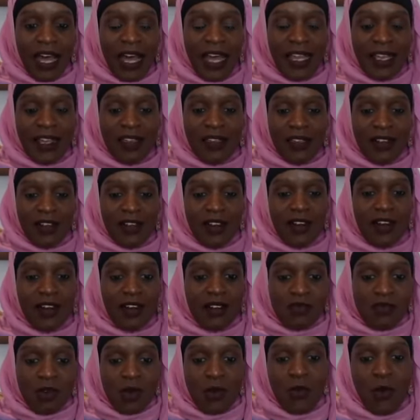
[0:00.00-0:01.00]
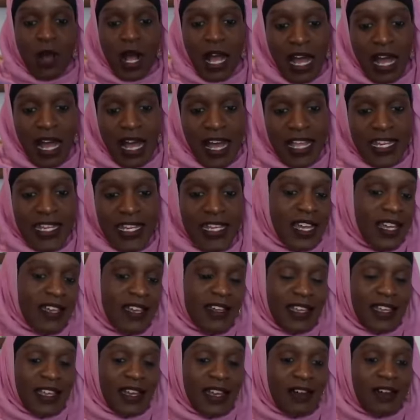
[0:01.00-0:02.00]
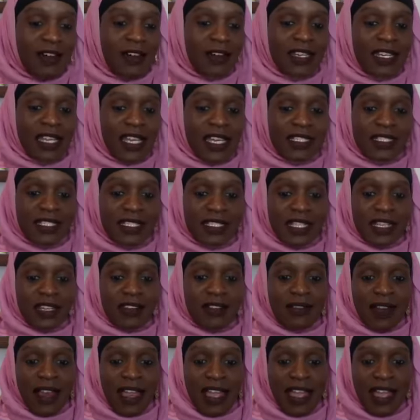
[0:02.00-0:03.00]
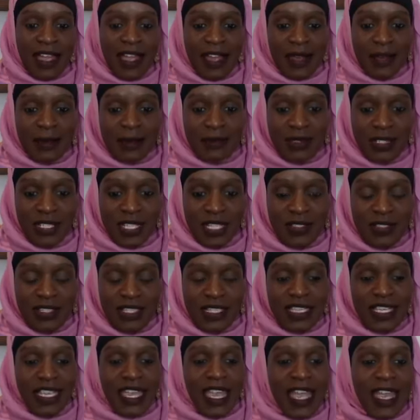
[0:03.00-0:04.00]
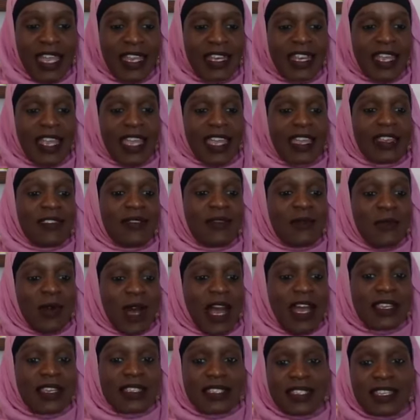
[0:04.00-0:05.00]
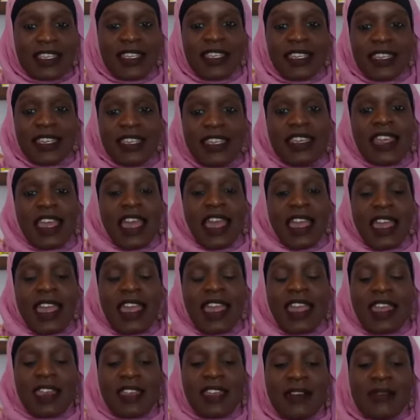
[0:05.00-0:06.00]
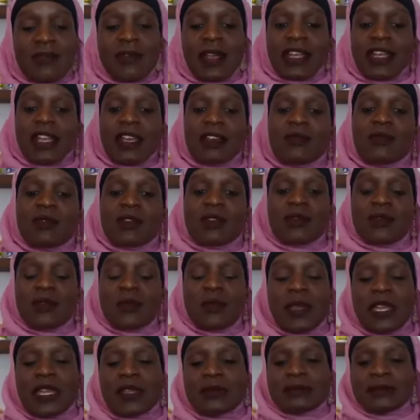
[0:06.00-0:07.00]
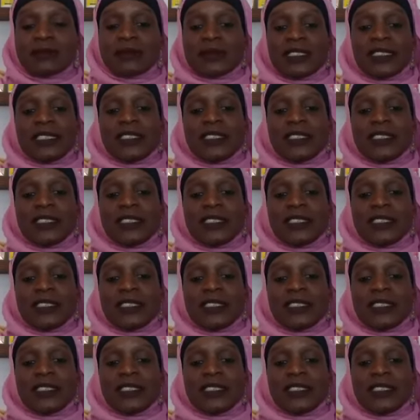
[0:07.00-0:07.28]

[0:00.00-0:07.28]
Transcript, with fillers: Hello, Rowan on Instagram, Chelsea NYC. Hey, you're right down the road from me.